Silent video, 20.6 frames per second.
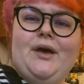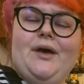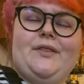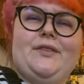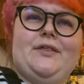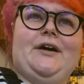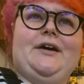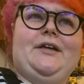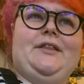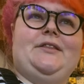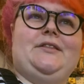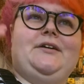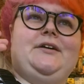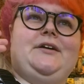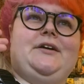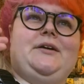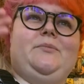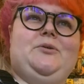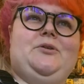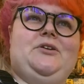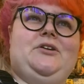that the
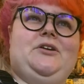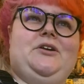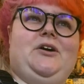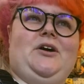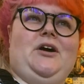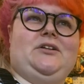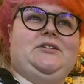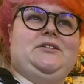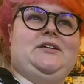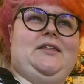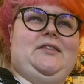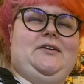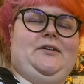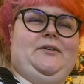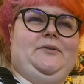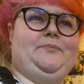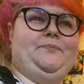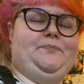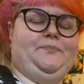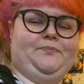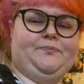community all got together